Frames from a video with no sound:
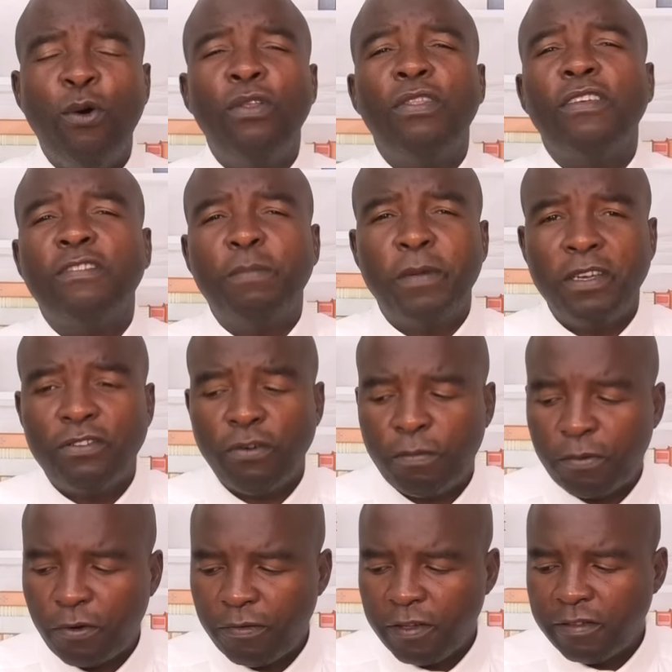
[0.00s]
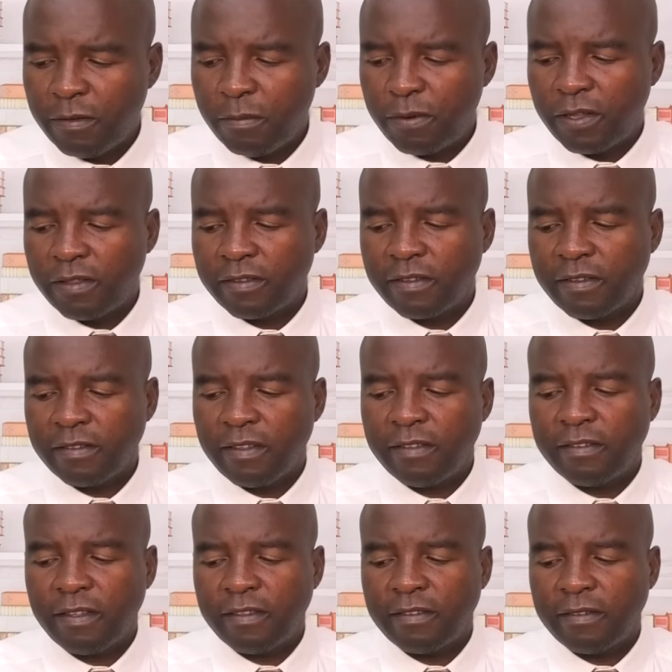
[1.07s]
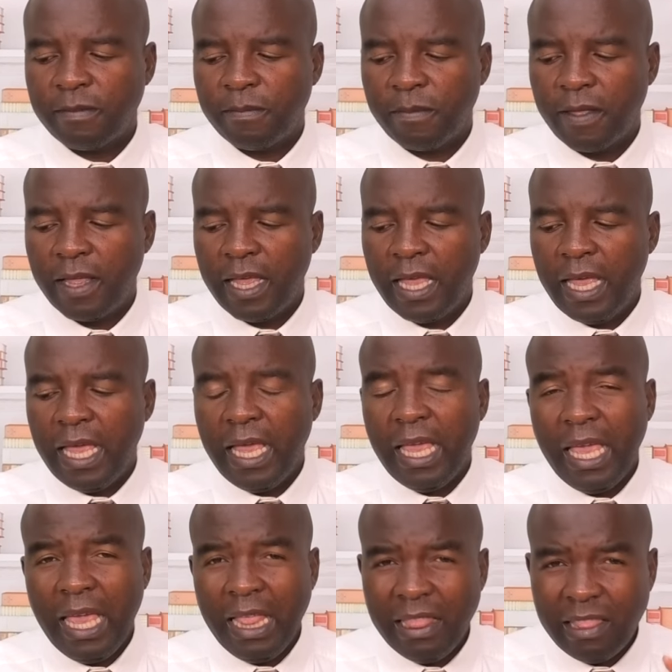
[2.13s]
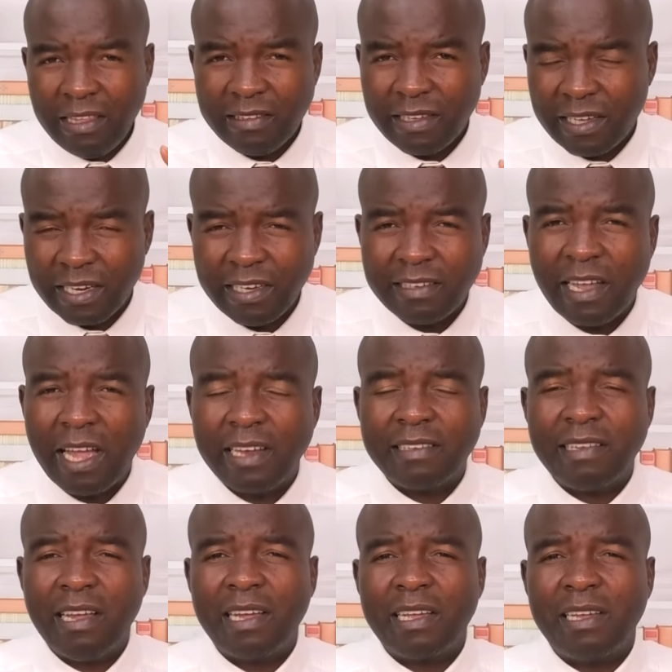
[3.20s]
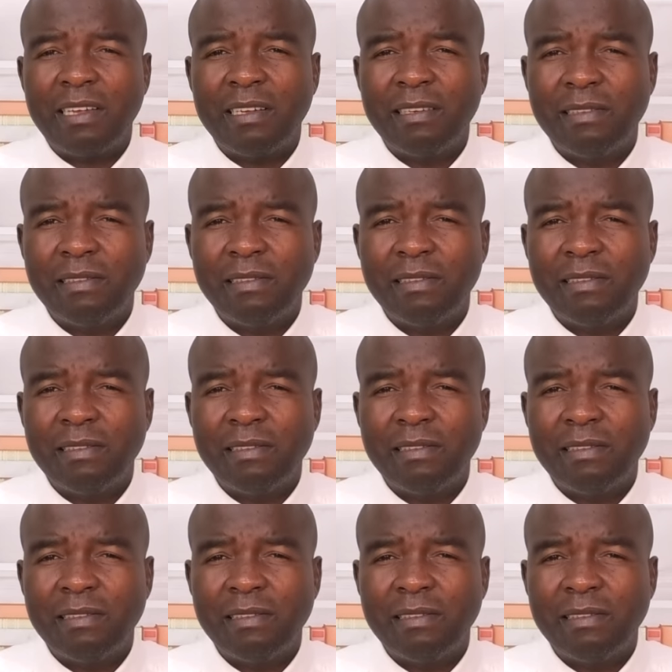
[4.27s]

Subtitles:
on the spirit of prophecy, brothers and sisters. And this great attack